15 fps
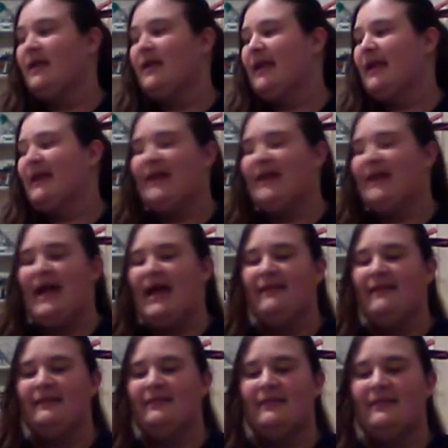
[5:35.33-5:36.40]
And
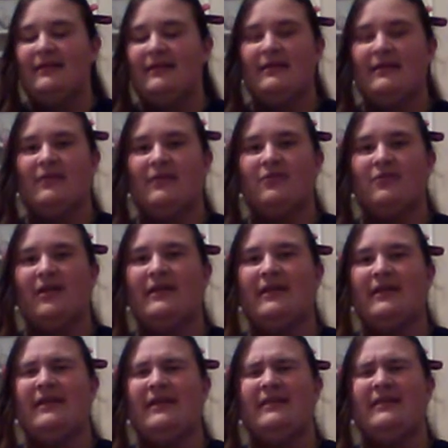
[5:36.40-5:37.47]
as it goes
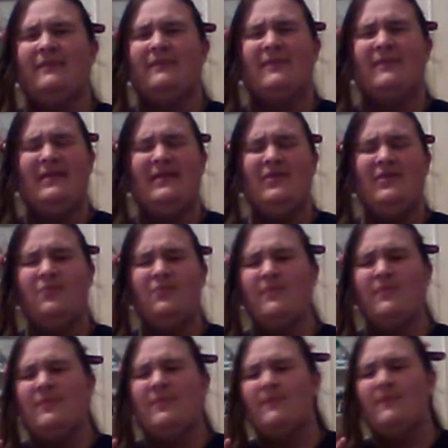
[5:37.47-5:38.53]
on, he
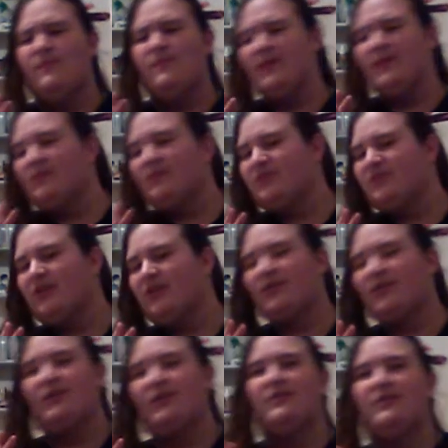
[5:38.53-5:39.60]
when he was
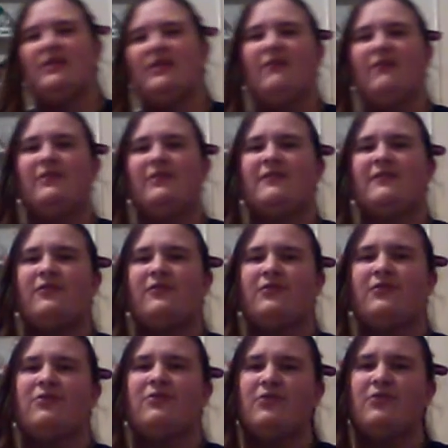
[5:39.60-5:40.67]
younger, he was in love with this
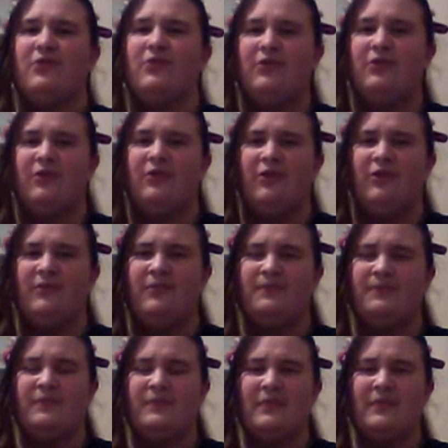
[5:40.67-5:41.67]
girl.